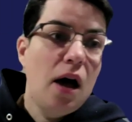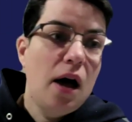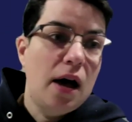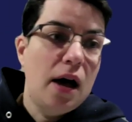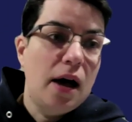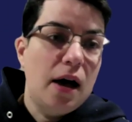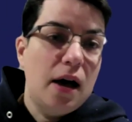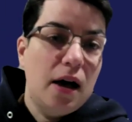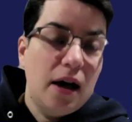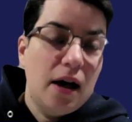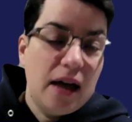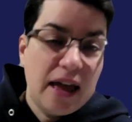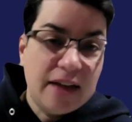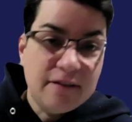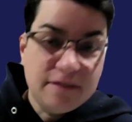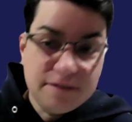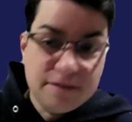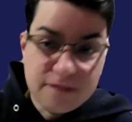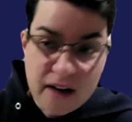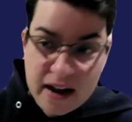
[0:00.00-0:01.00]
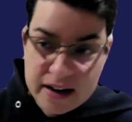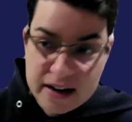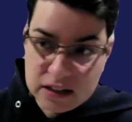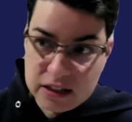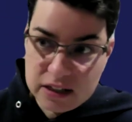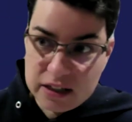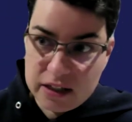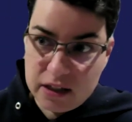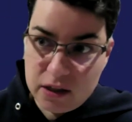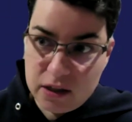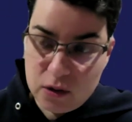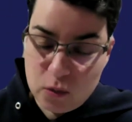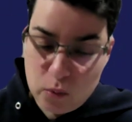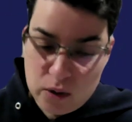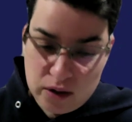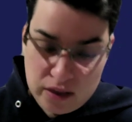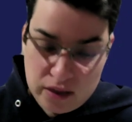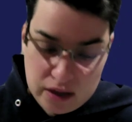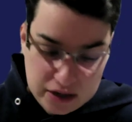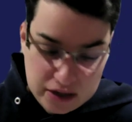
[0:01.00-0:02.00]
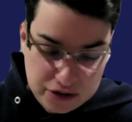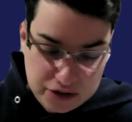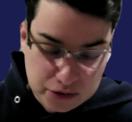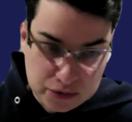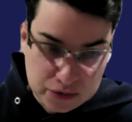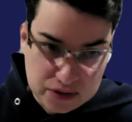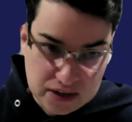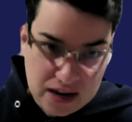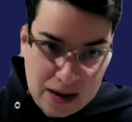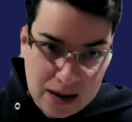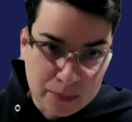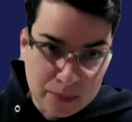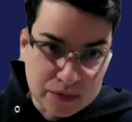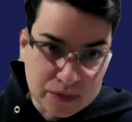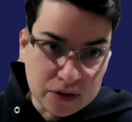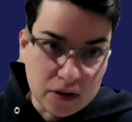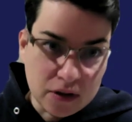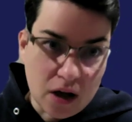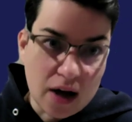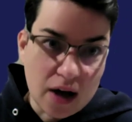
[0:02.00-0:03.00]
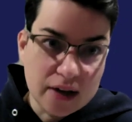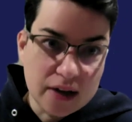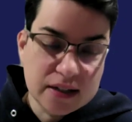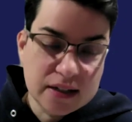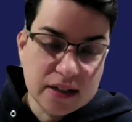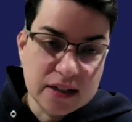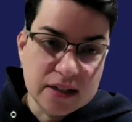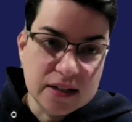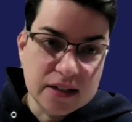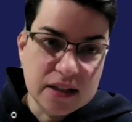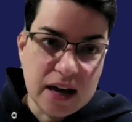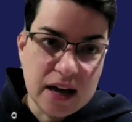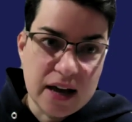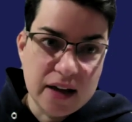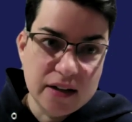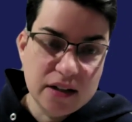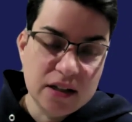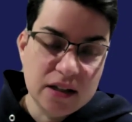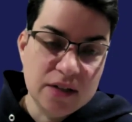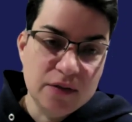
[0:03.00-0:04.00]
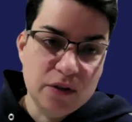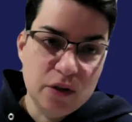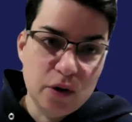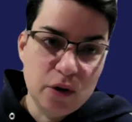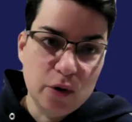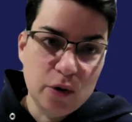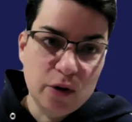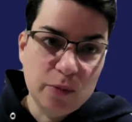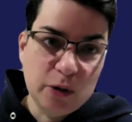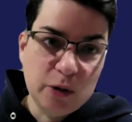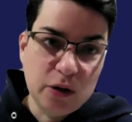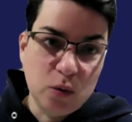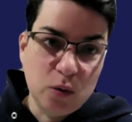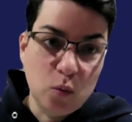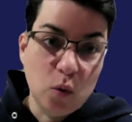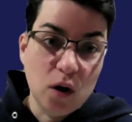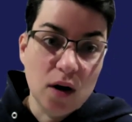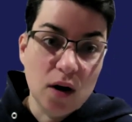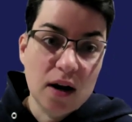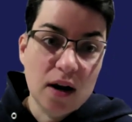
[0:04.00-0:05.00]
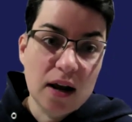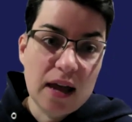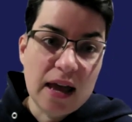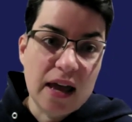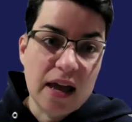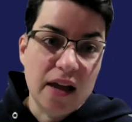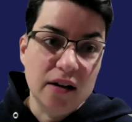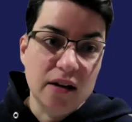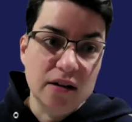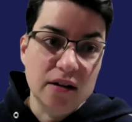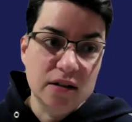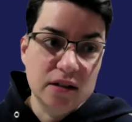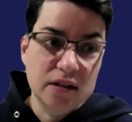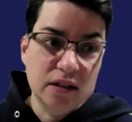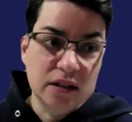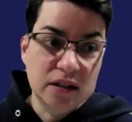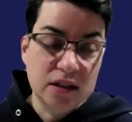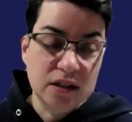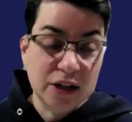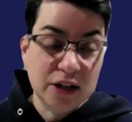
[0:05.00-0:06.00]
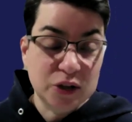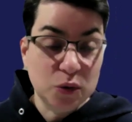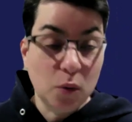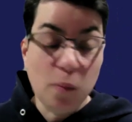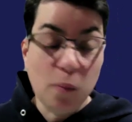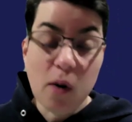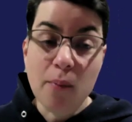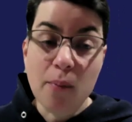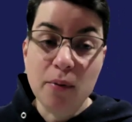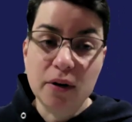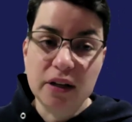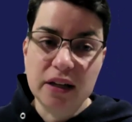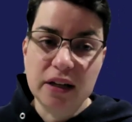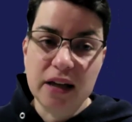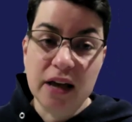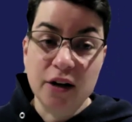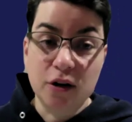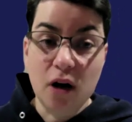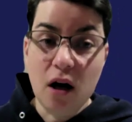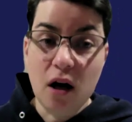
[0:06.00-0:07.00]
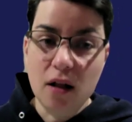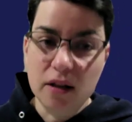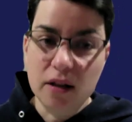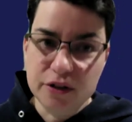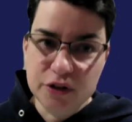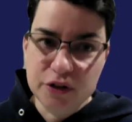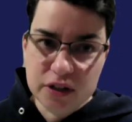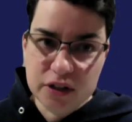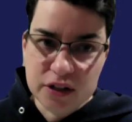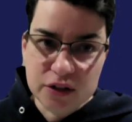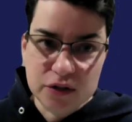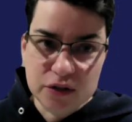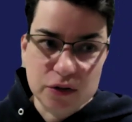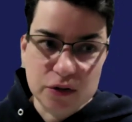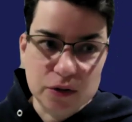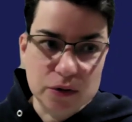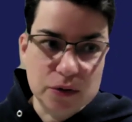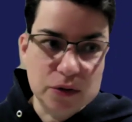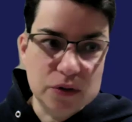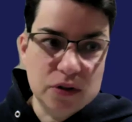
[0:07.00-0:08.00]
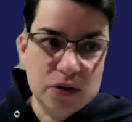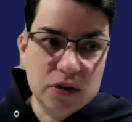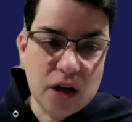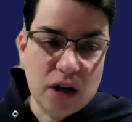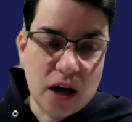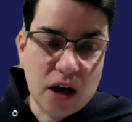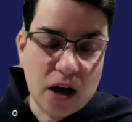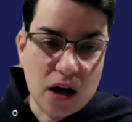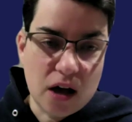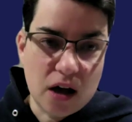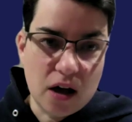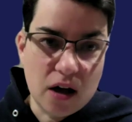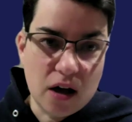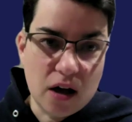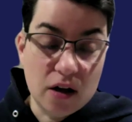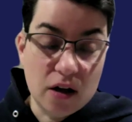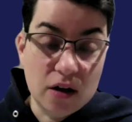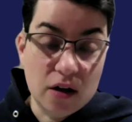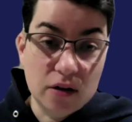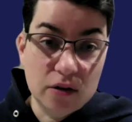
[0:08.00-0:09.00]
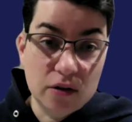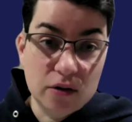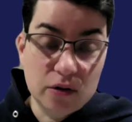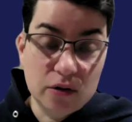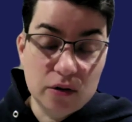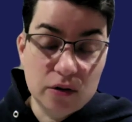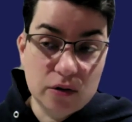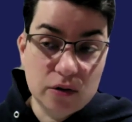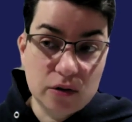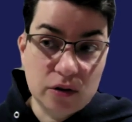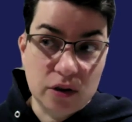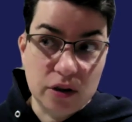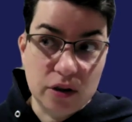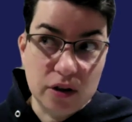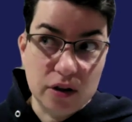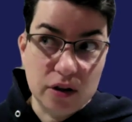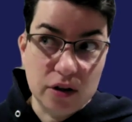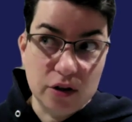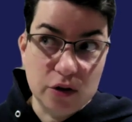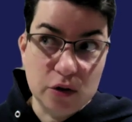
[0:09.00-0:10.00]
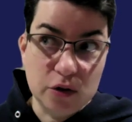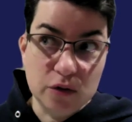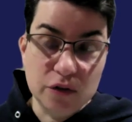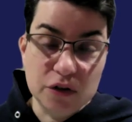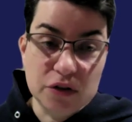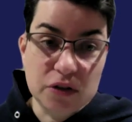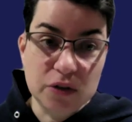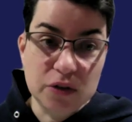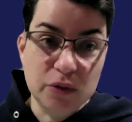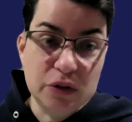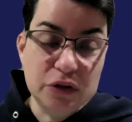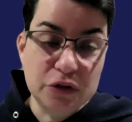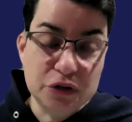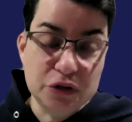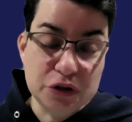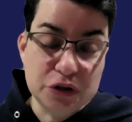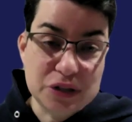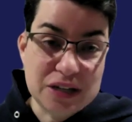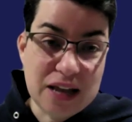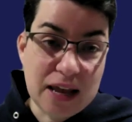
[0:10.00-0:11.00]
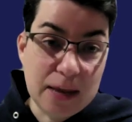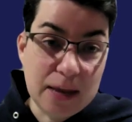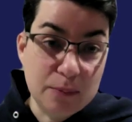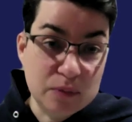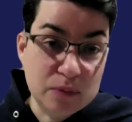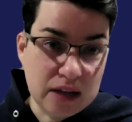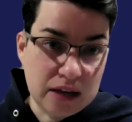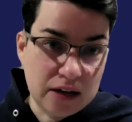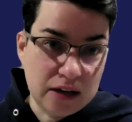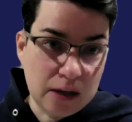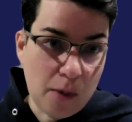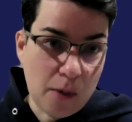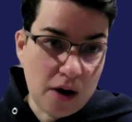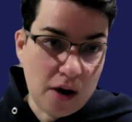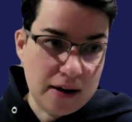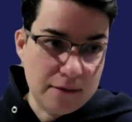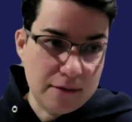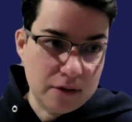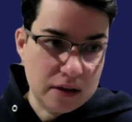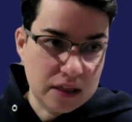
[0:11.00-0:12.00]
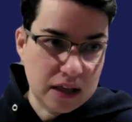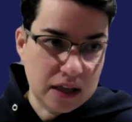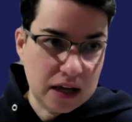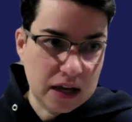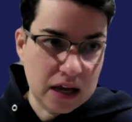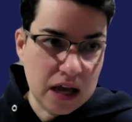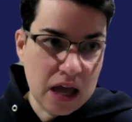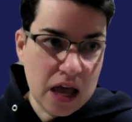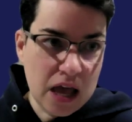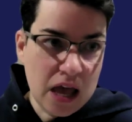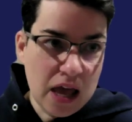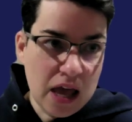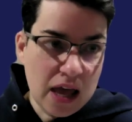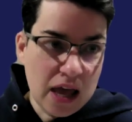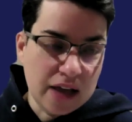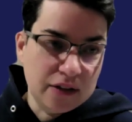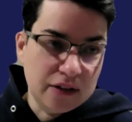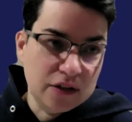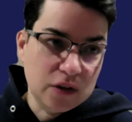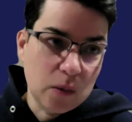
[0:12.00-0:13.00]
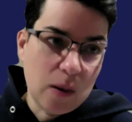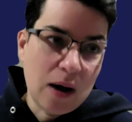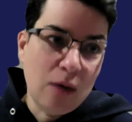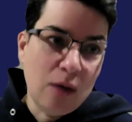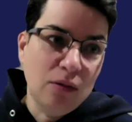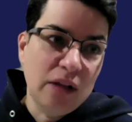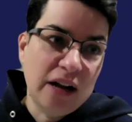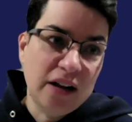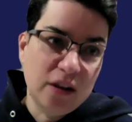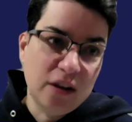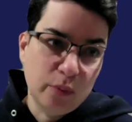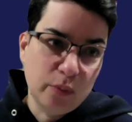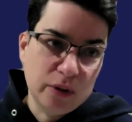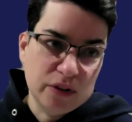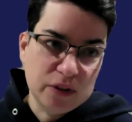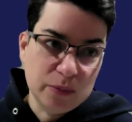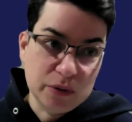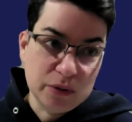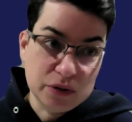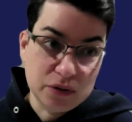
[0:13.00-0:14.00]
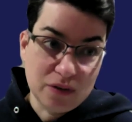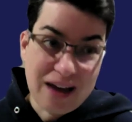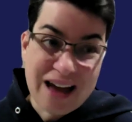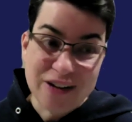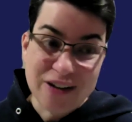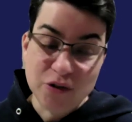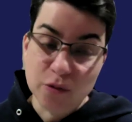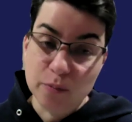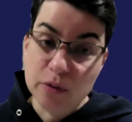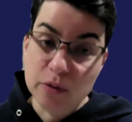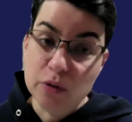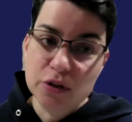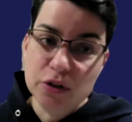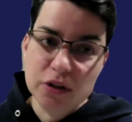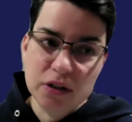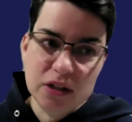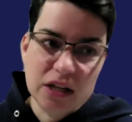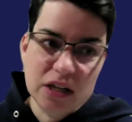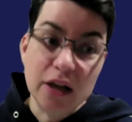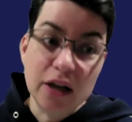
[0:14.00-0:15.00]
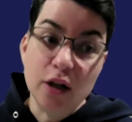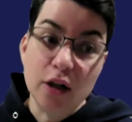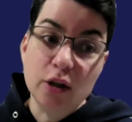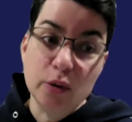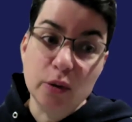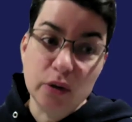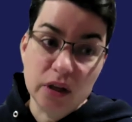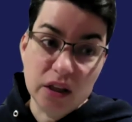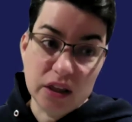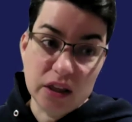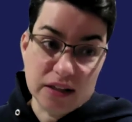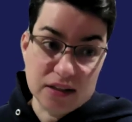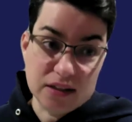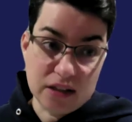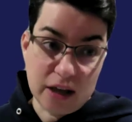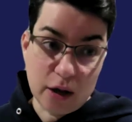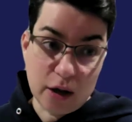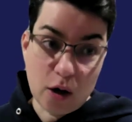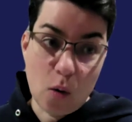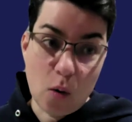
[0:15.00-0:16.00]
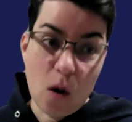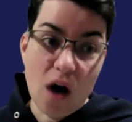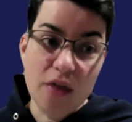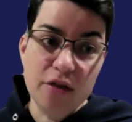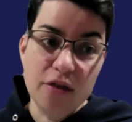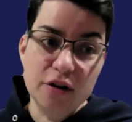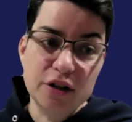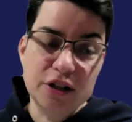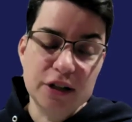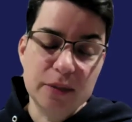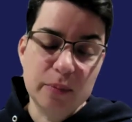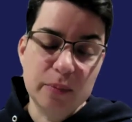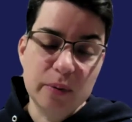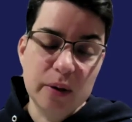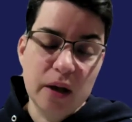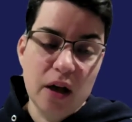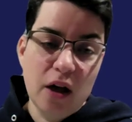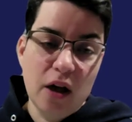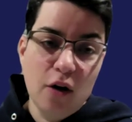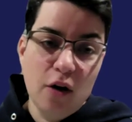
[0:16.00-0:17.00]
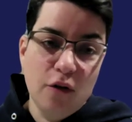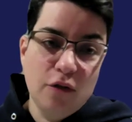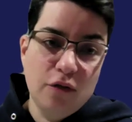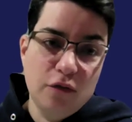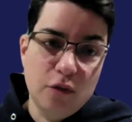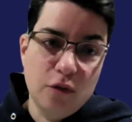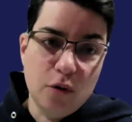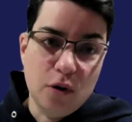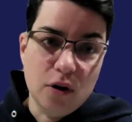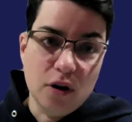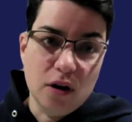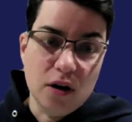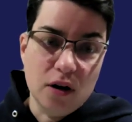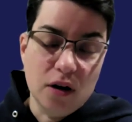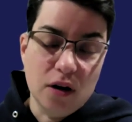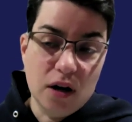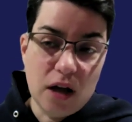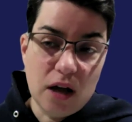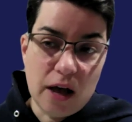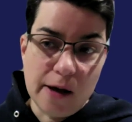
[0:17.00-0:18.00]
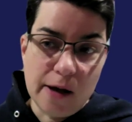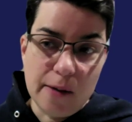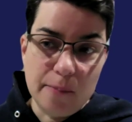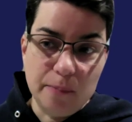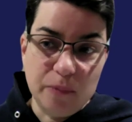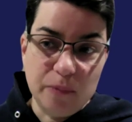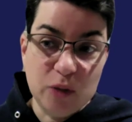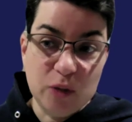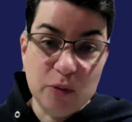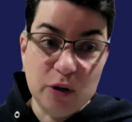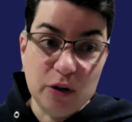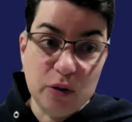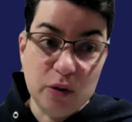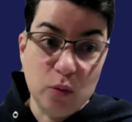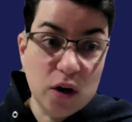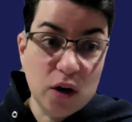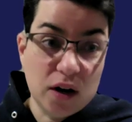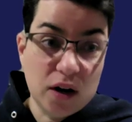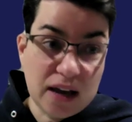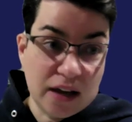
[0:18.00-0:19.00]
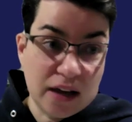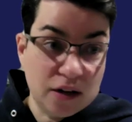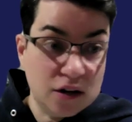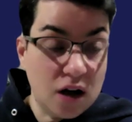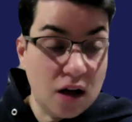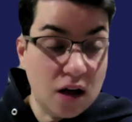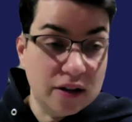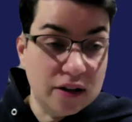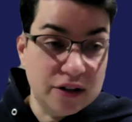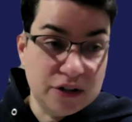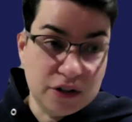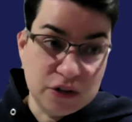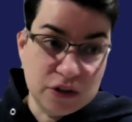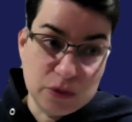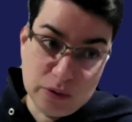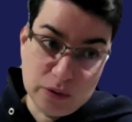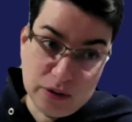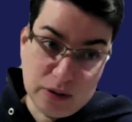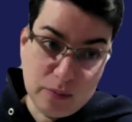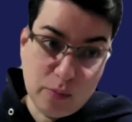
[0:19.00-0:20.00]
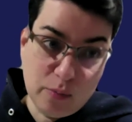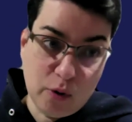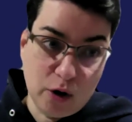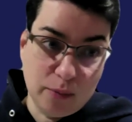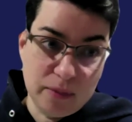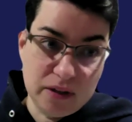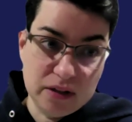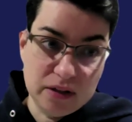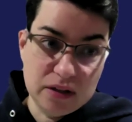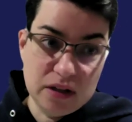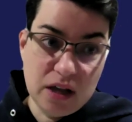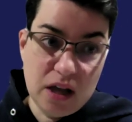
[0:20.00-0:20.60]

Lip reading: And finally, one of the issues that happens a lot is that even though community work and intellectual property and knowledge is used, the university researchers' names end up on everything. And so outlining the principles of attribution, including things like co-authorship for community work and knowledge, is really important.